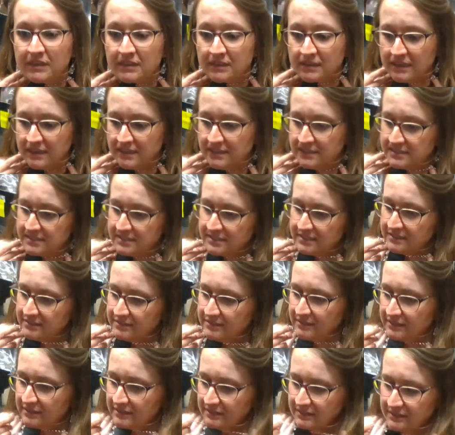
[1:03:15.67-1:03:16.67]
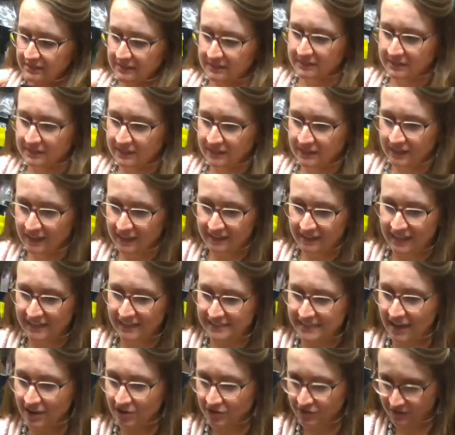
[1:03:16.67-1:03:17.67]
Because that's
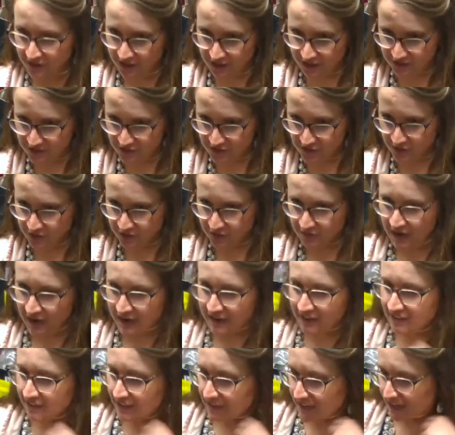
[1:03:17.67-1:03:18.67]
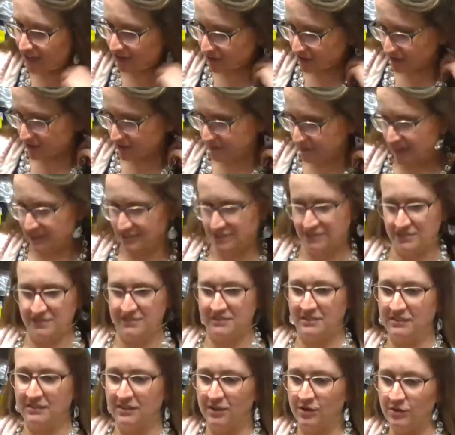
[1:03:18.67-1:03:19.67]
out of our control, right? Look how good it matches
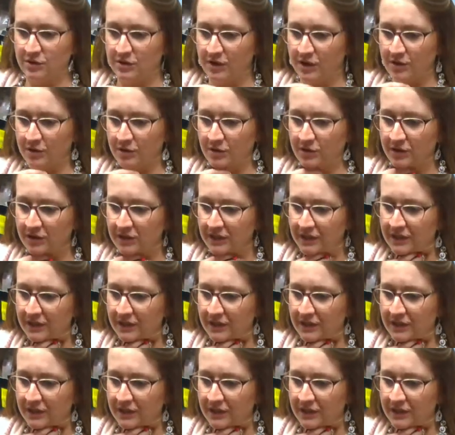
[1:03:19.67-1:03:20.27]
the logo.